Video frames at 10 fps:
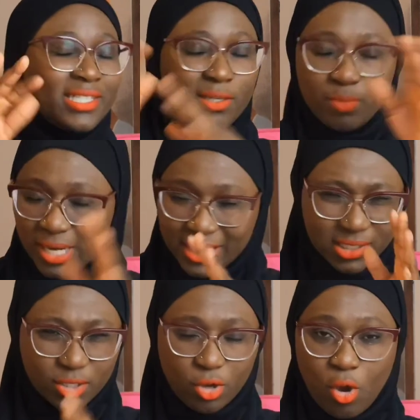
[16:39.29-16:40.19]
It
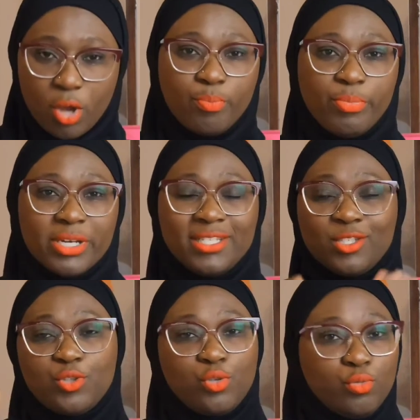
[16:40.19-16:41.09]
stimulates the gut, but
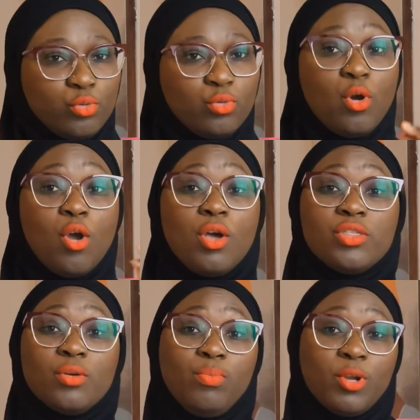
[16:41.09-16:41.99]
it's through
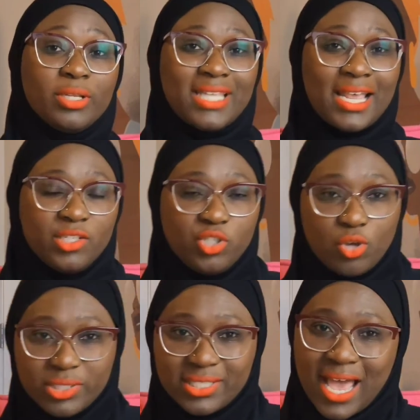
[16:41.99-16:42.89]
the blood that
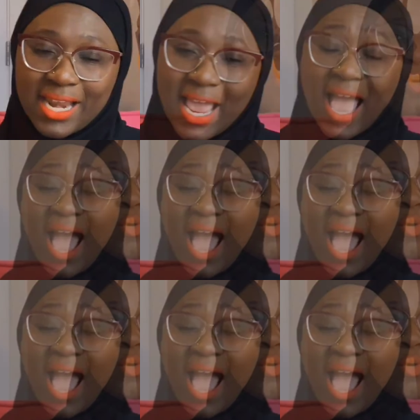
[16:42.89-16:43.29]
it does that.